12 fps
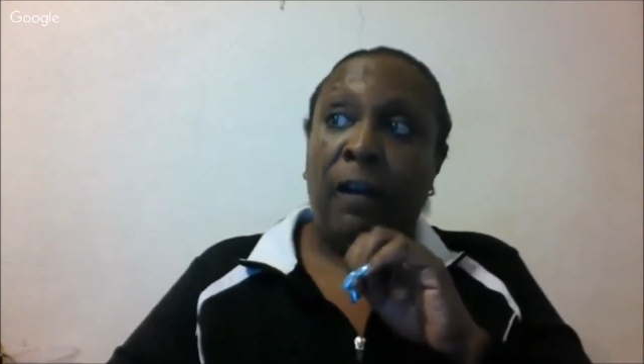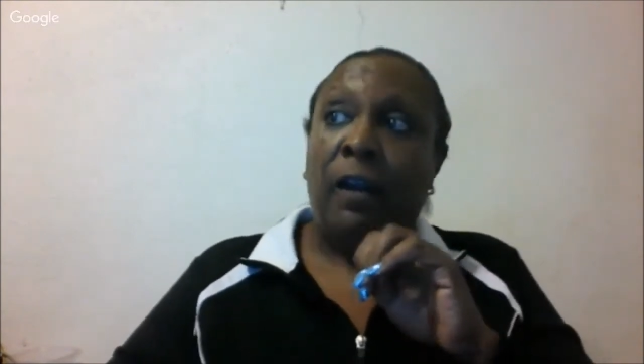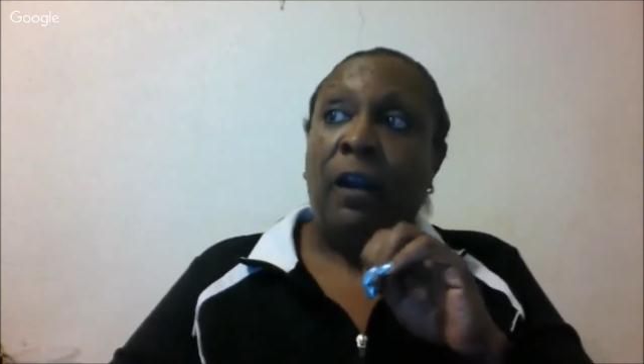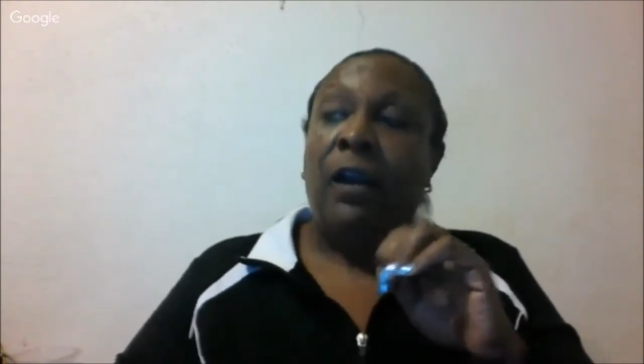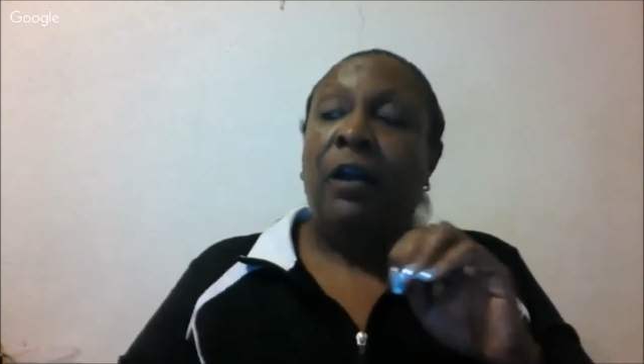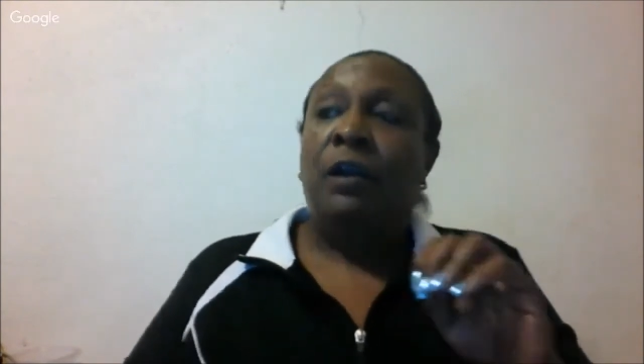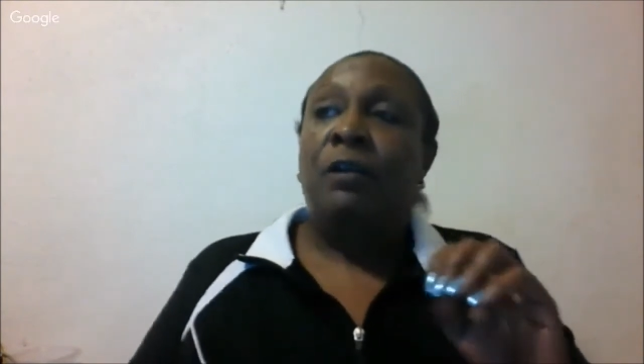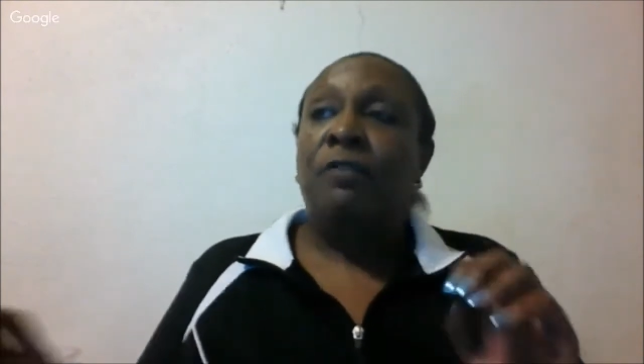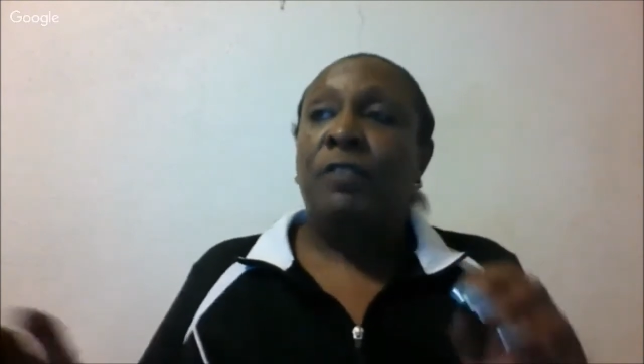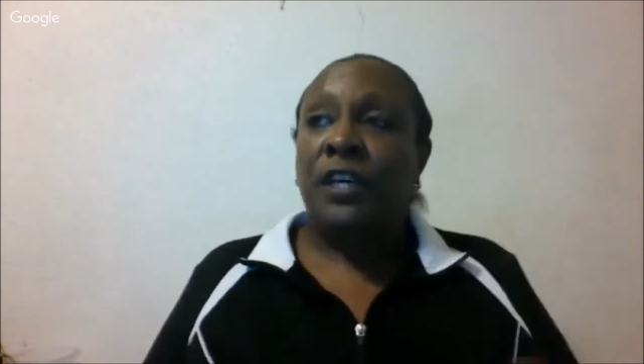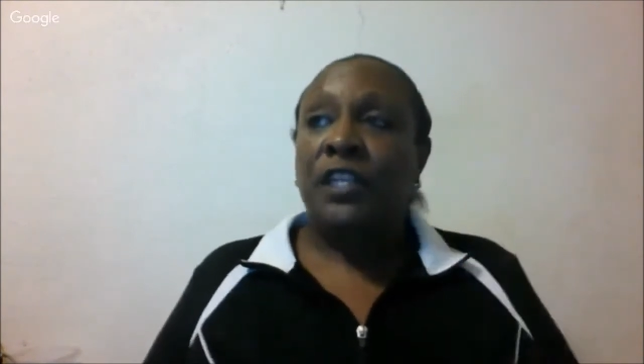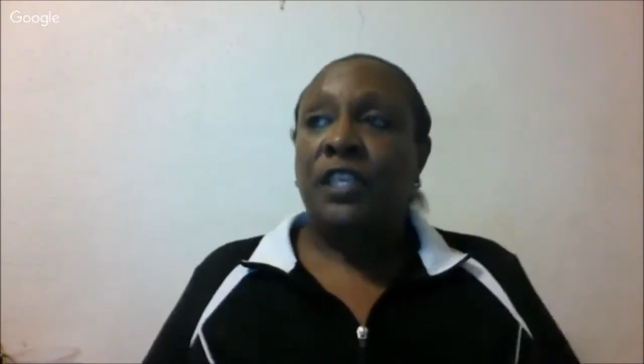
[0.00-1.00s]
First of
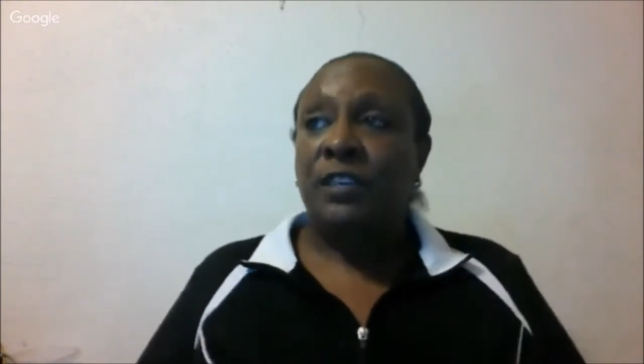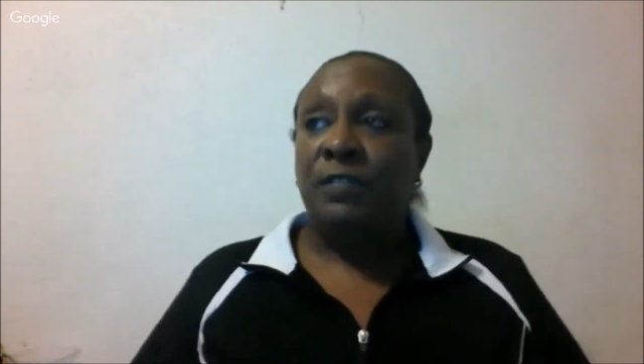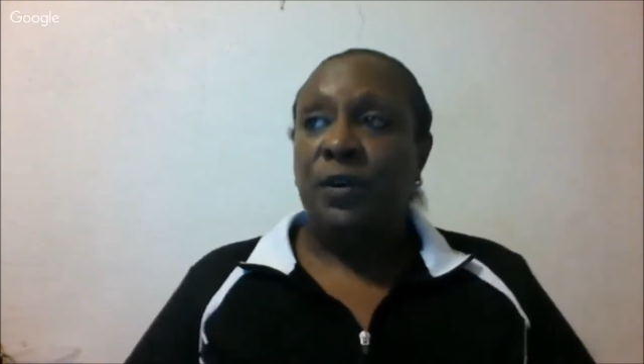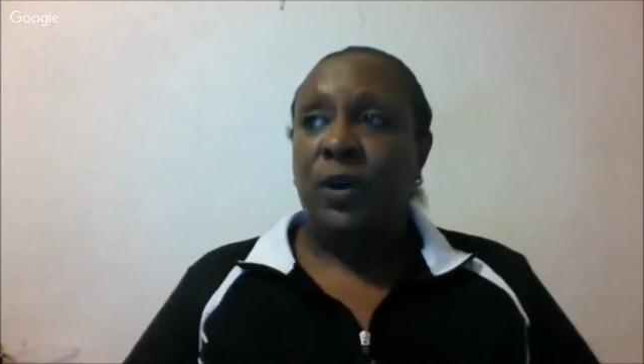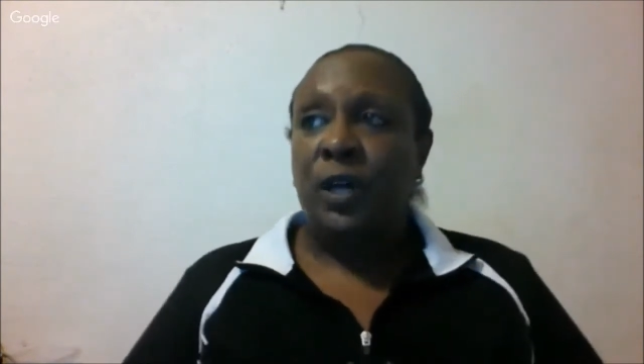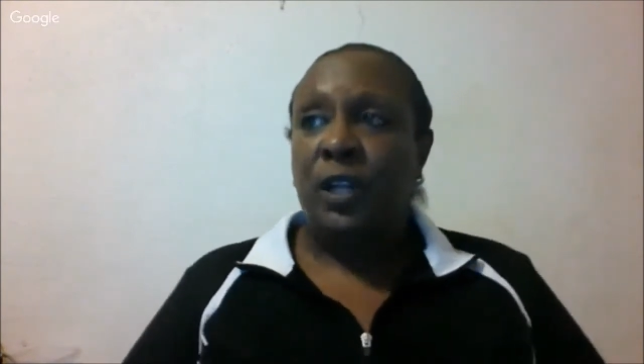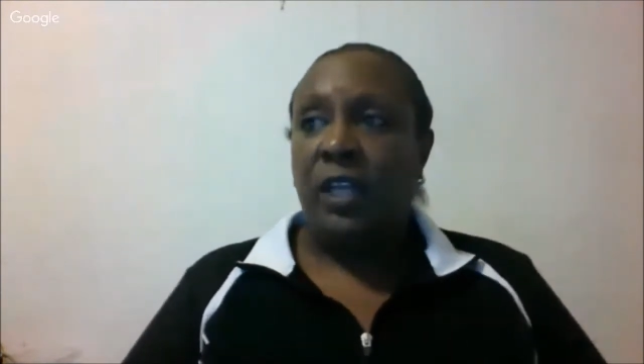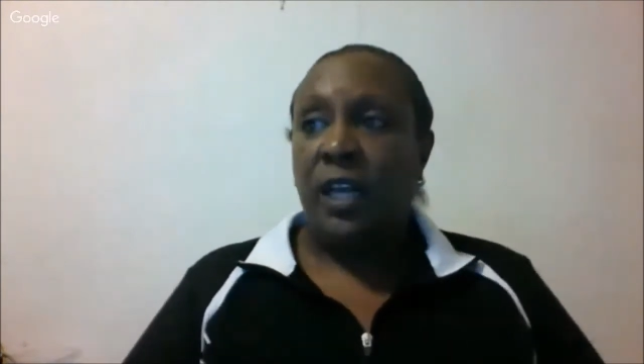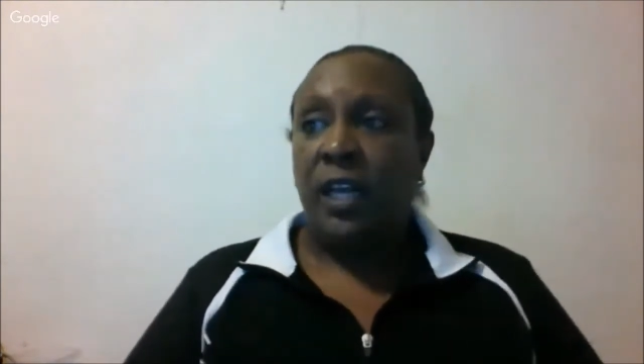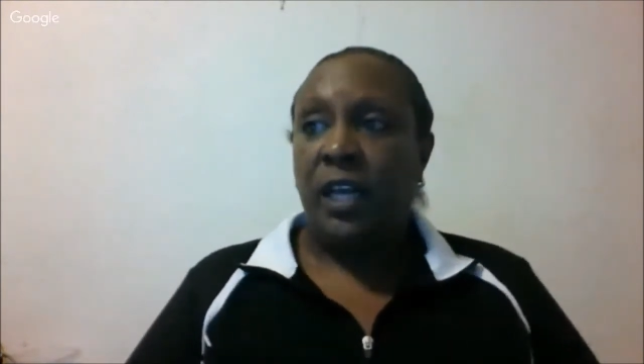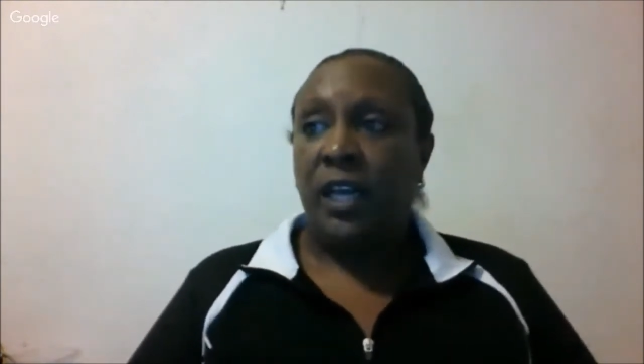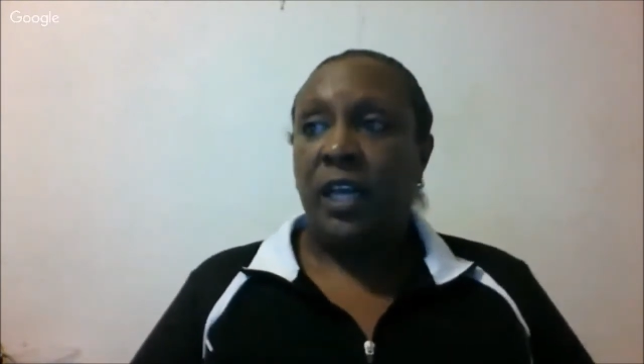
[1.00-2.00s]
all,
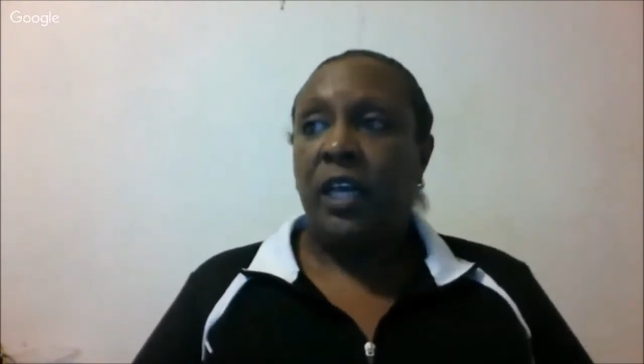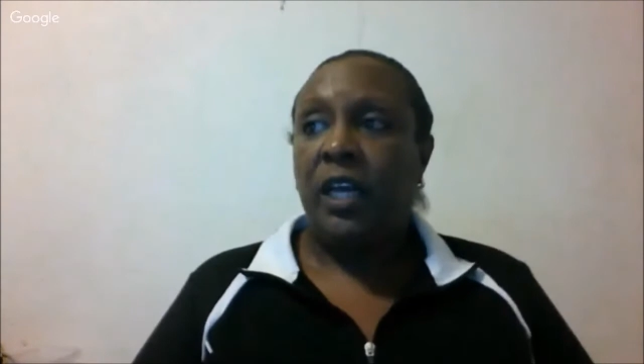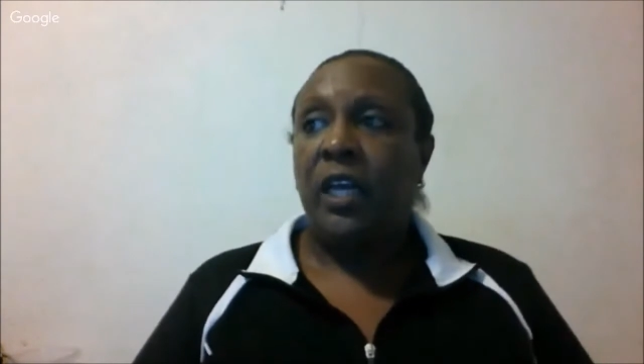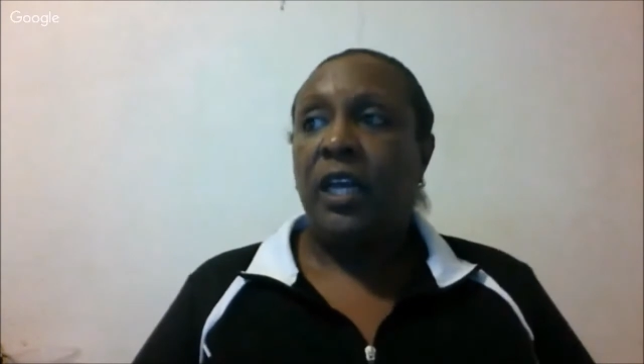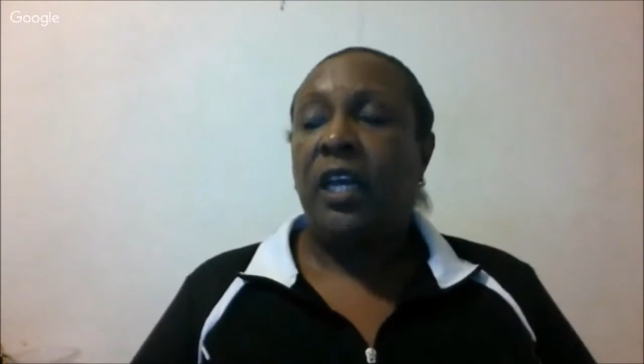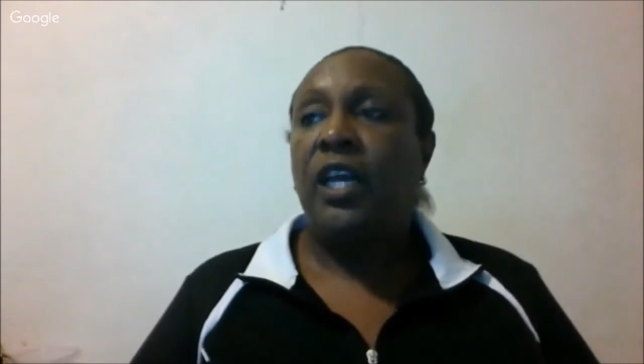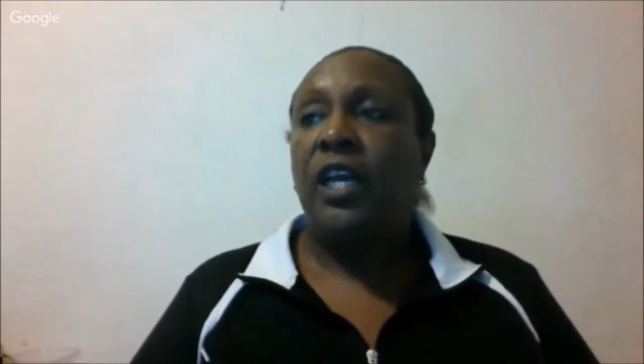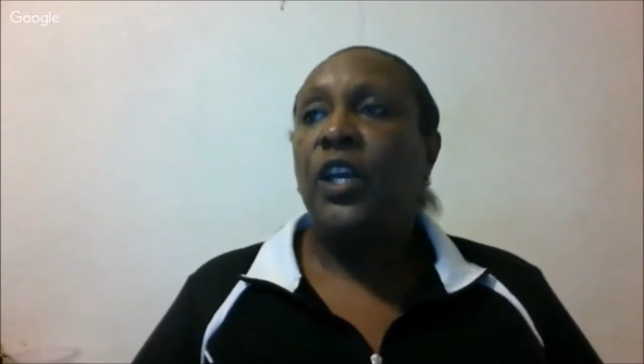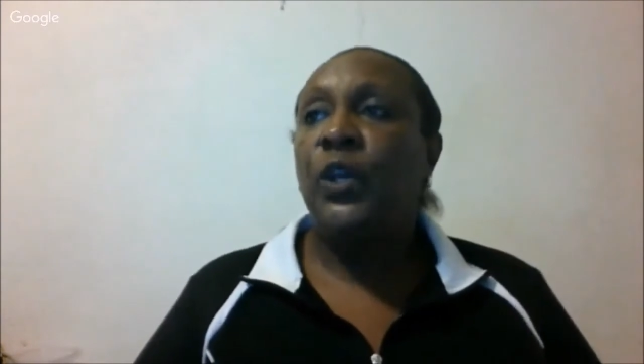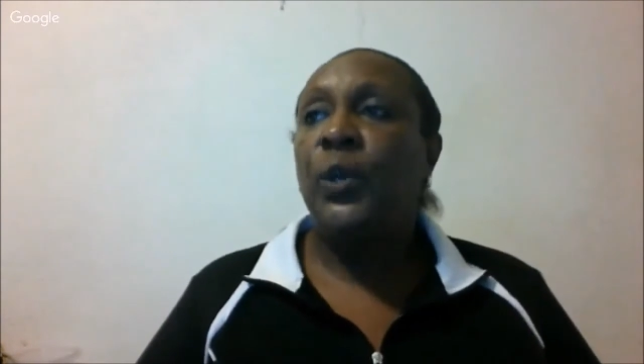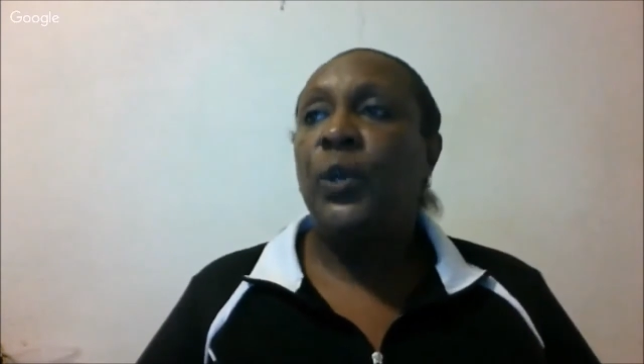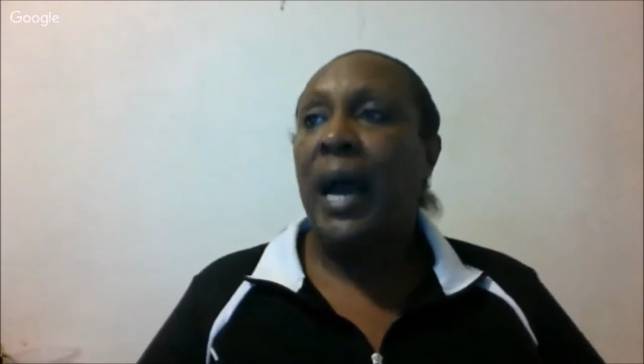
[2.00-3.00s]
you
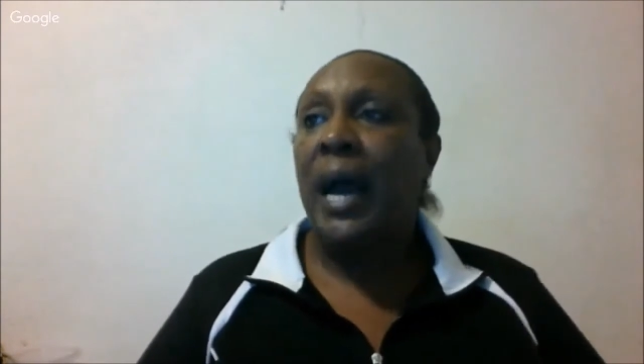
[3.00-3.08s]
have to